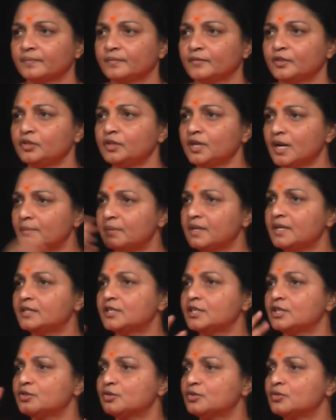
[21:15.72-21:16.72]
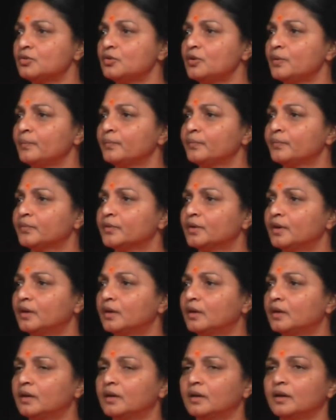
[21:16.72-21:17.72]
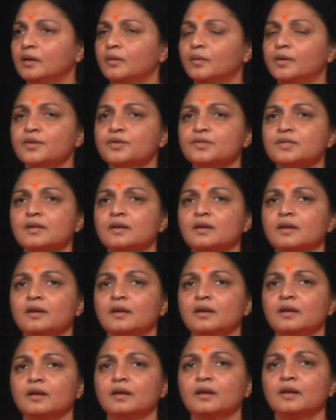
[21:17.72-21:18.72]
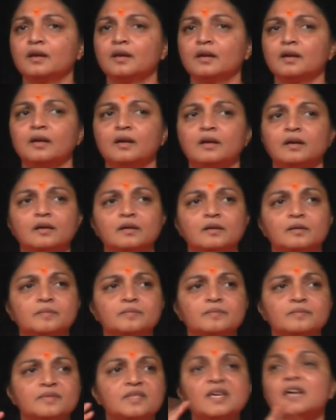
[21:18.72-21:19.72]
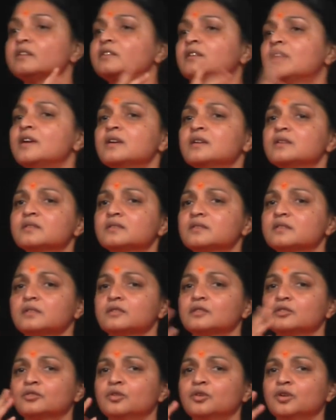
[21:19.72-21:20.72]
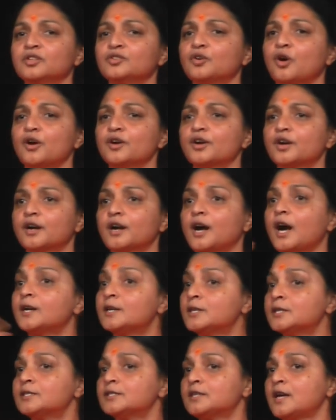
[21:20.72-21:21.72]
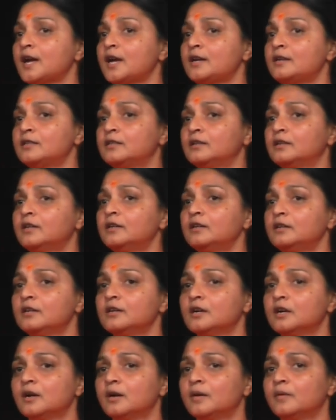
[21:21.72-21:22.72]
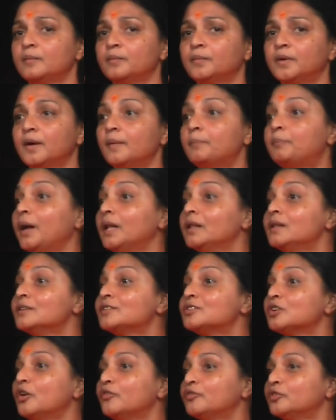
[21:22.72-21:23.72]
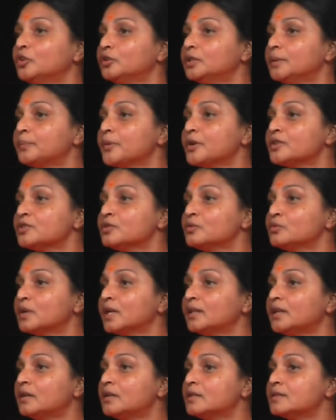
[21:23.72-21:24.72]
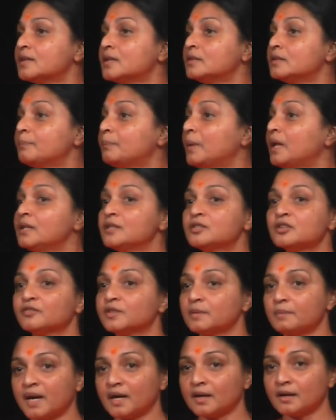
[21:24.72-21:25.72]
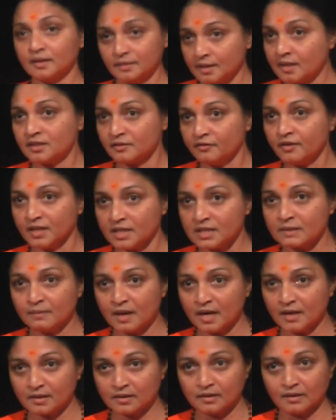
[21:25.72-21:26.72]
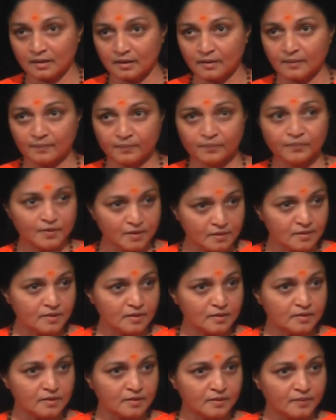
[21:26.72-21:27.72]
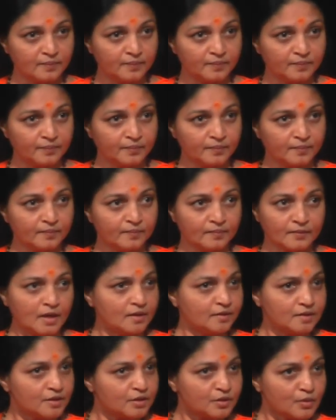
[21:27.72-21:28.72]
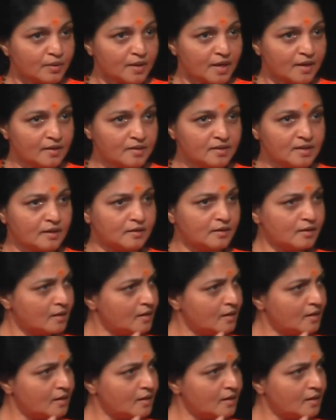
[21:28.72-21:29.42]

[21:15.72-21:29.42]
And the ability to, uh, what do you say, uh, set things, you know, in order, understand the pulse of, you know, the person who can understand the pulse of the market, that's a very smart thing, isn't it? Others don't understand.